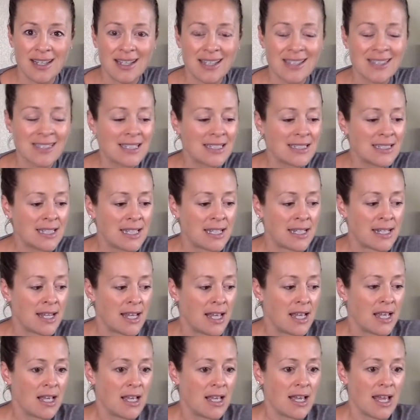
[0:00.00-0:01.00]
Because listen,
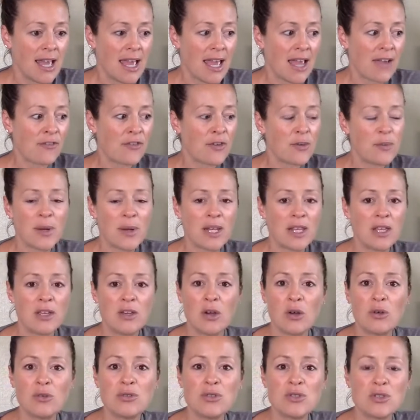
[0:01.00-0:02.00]
everybody
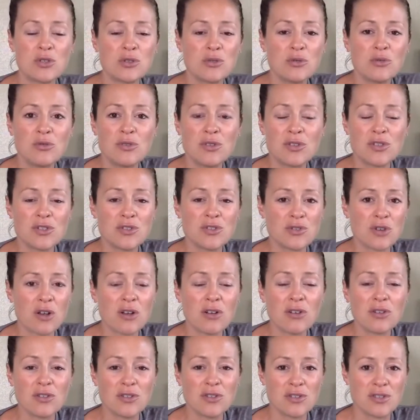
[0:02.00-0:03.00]
goes through the
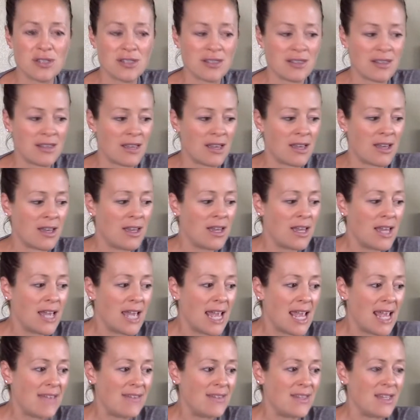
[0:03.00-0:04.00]
struggles and
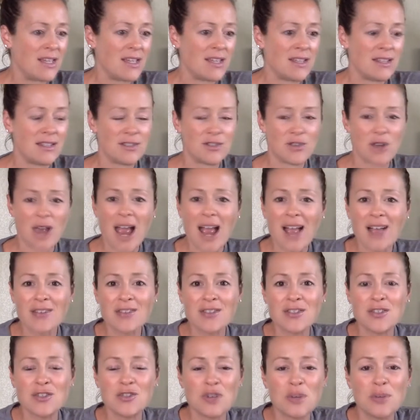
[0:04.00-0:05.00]
the
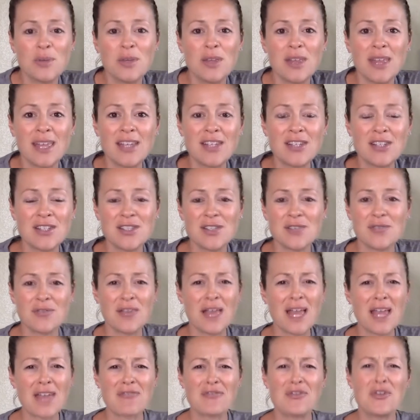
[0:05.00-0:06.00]
trials and tribulations of
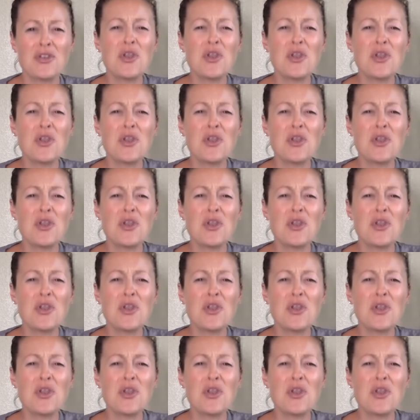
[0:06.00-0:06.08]
life.